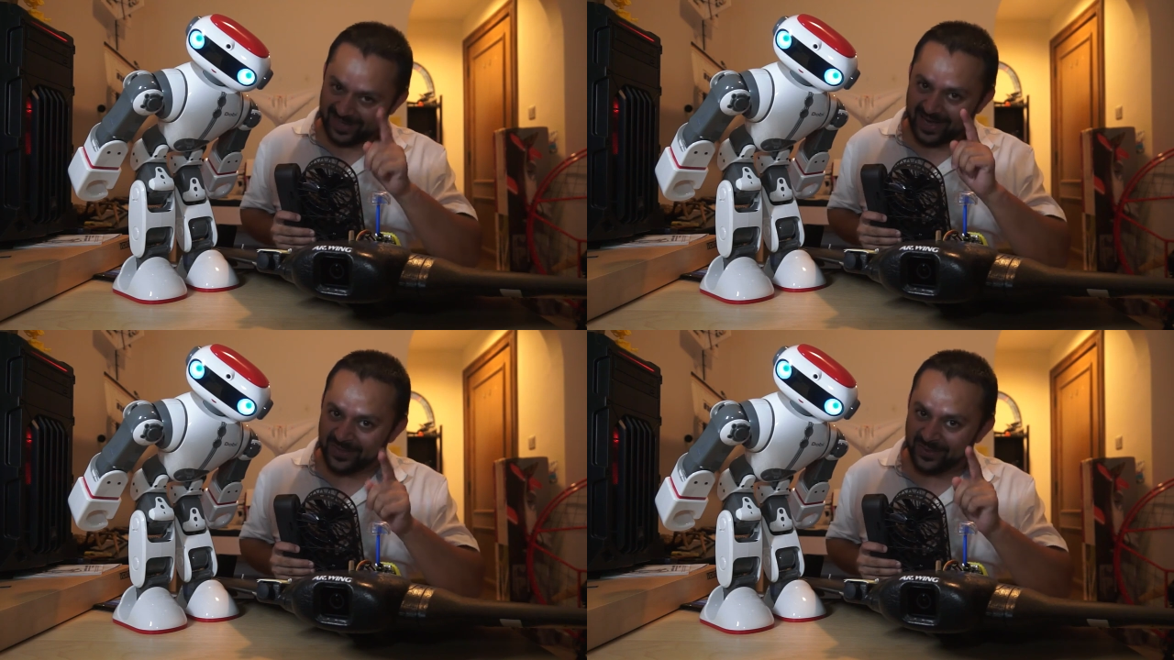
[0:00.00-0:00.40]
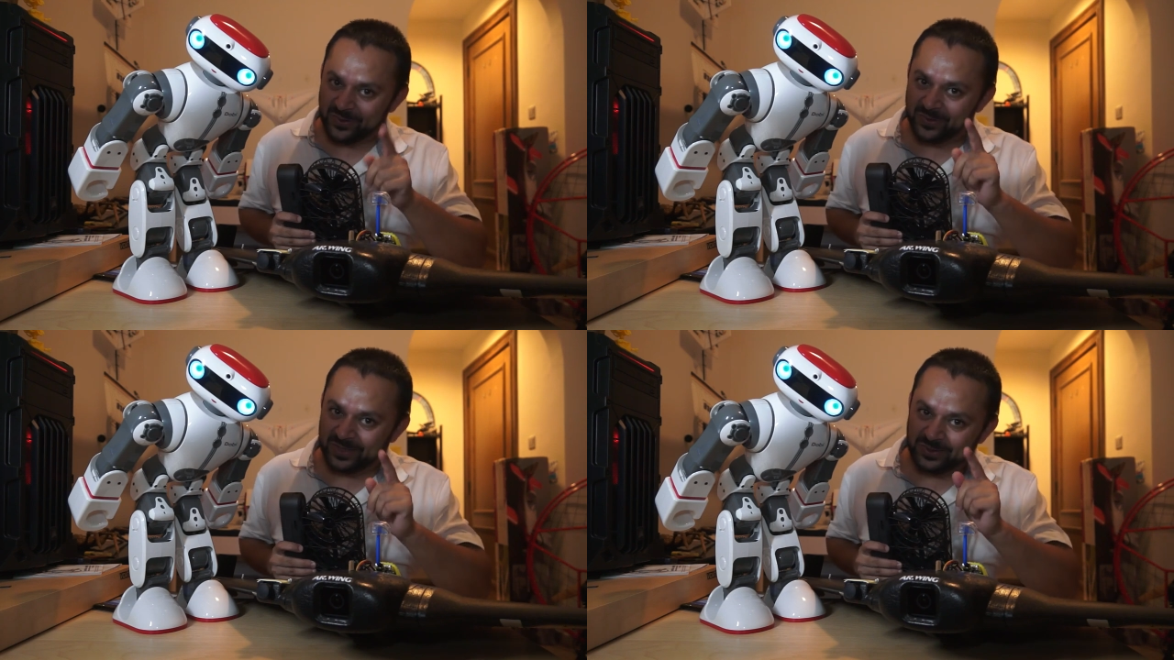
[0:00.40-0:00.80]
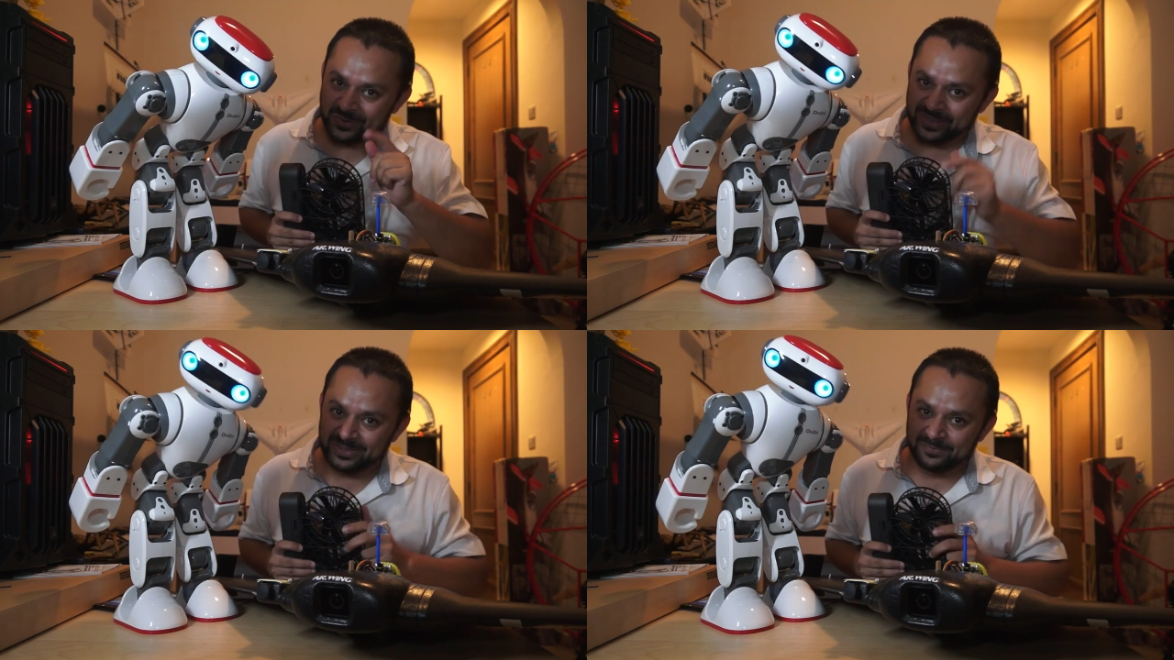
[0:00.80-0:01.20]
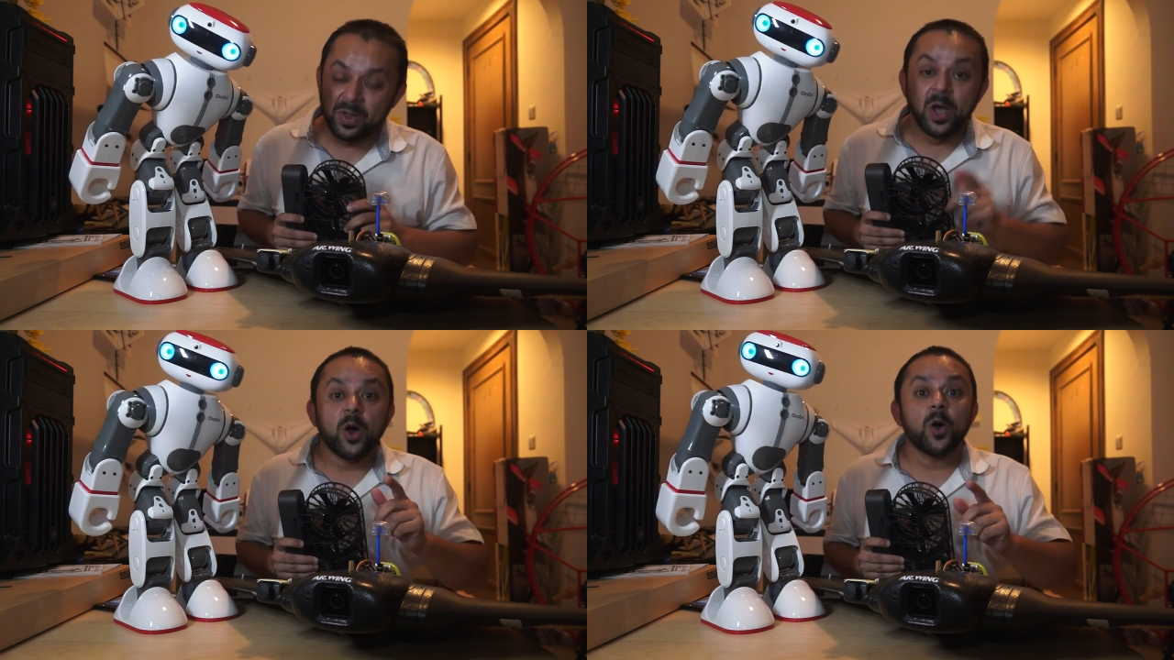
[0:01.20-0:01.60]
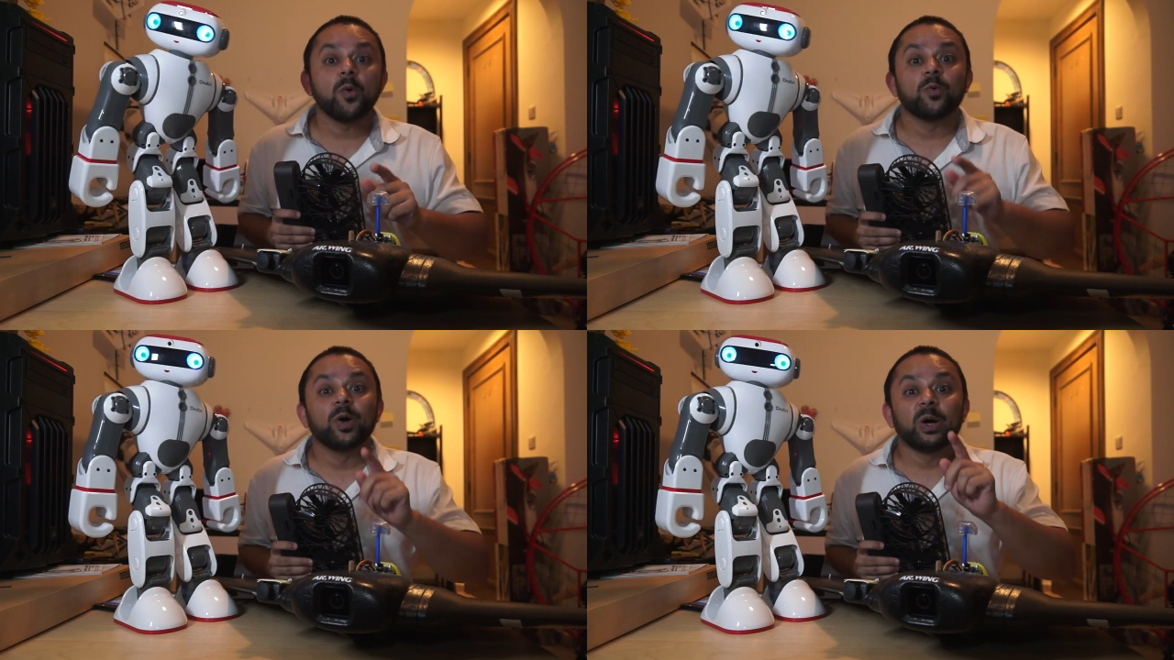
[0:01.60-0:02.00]
I know you can do it.
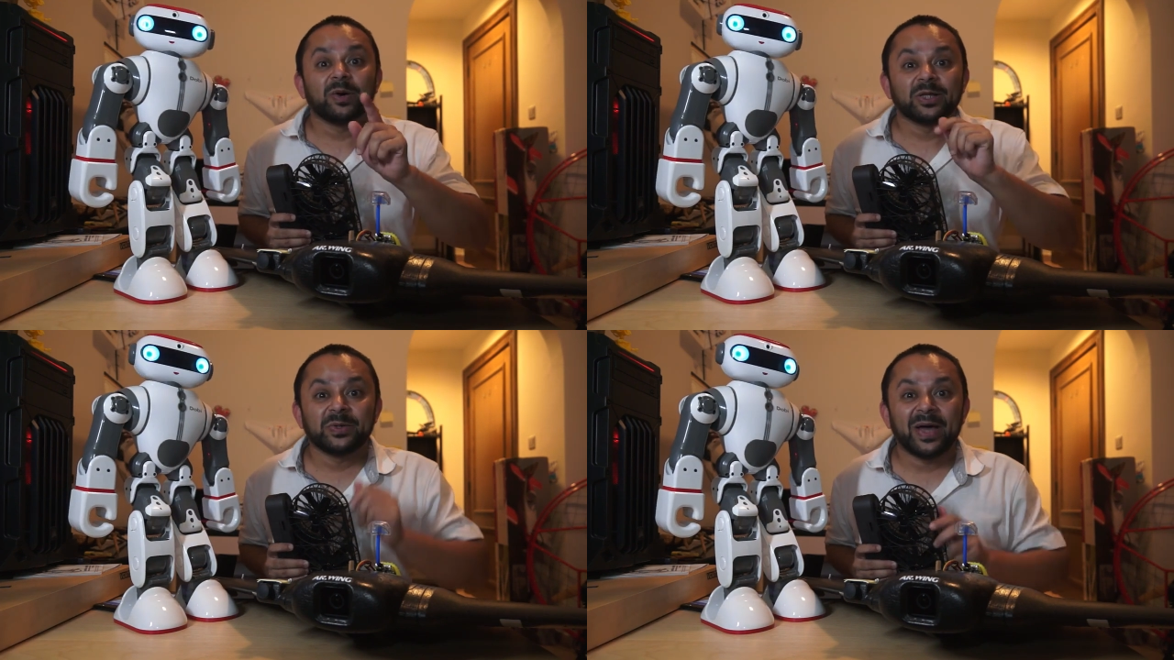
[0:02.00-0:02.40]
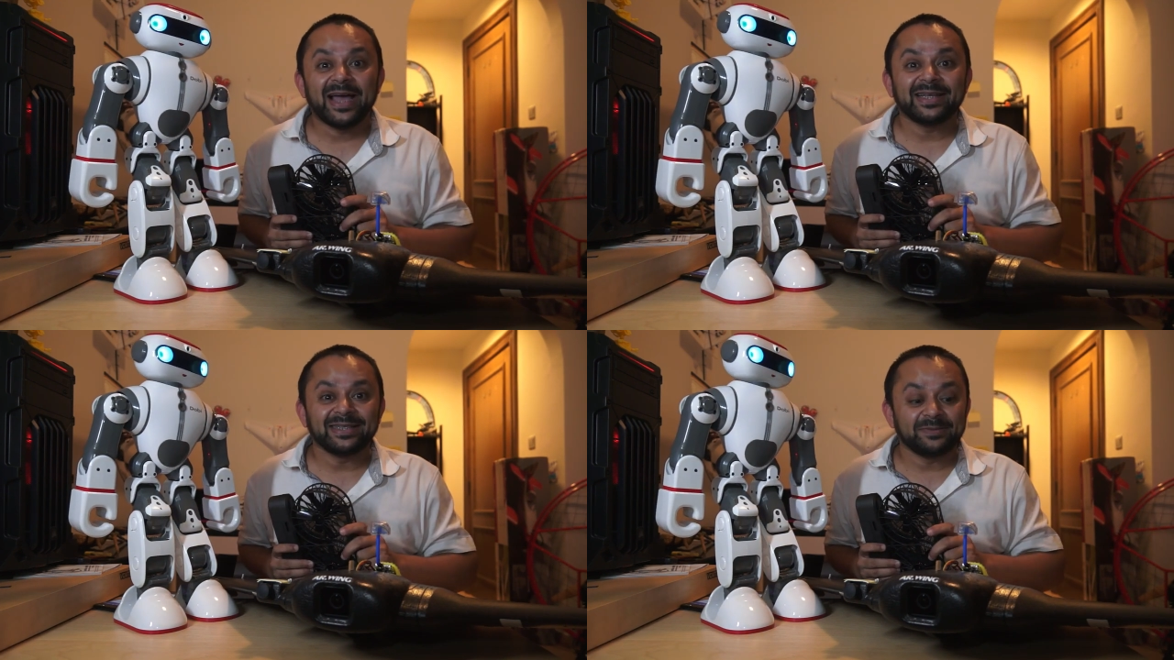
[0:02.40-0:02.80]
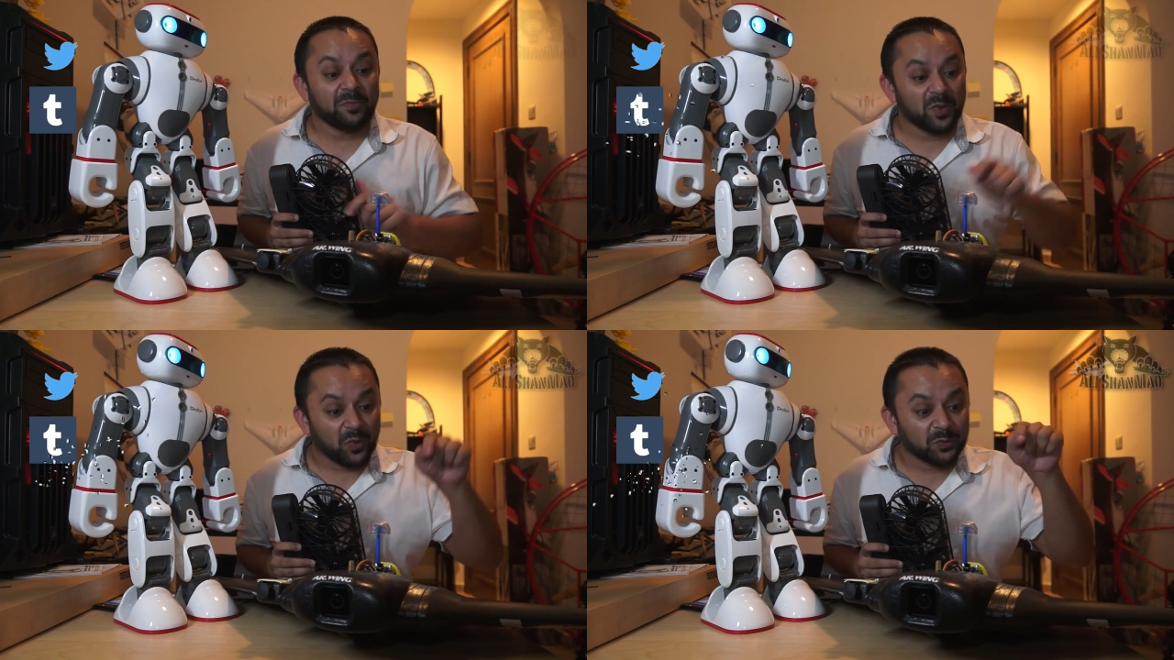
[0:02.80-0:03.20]
Oh, while you're at it,